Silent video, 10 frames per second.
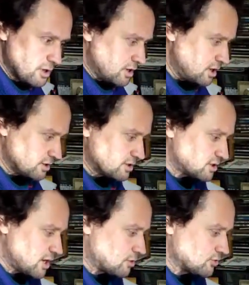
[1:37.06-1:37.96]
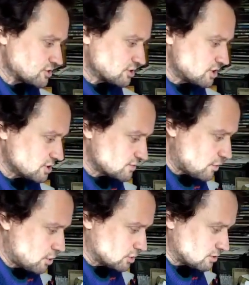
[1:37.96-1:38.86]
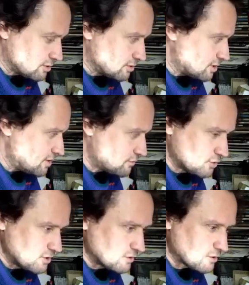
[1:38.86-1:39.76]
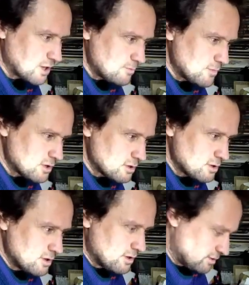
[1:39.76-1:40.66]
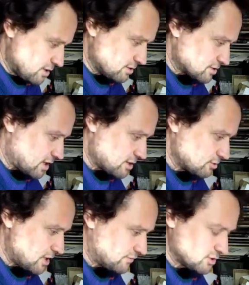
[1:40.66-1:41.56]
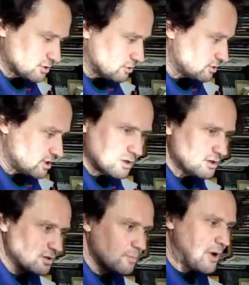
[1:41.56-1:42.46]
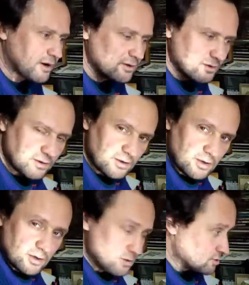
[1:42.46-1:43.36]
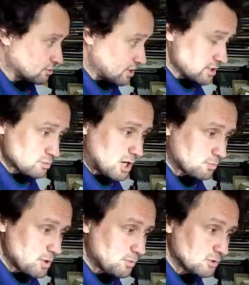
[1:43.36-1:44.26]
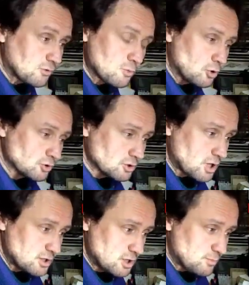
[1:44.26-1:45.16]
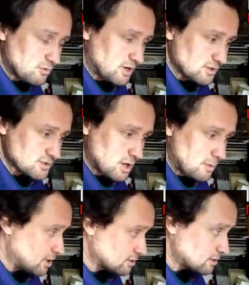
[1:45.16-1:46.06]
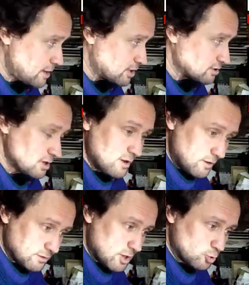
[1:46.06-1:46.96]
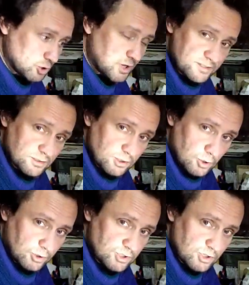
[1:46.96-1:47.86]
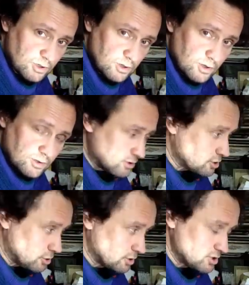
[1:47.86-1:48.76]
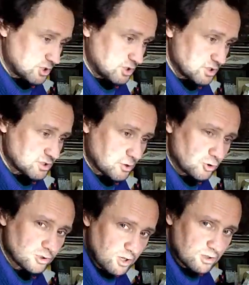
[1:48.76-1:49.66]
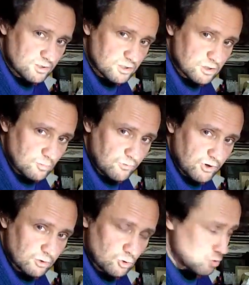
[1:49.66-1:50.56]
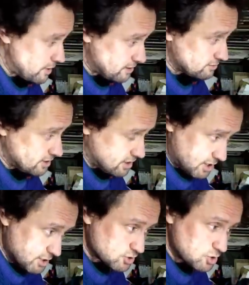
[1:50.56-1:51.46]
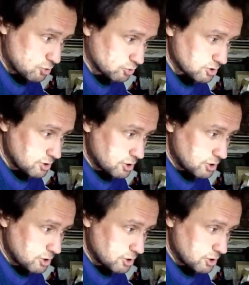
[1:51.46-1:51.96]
and it's like on the street, it's forgotten. If you didn't claim, then it's like you left it in the park. So then smart people from Content ID providers come and claim it, and they utilize the technology. The technology is a Content ID system of YouTube, and it's tuned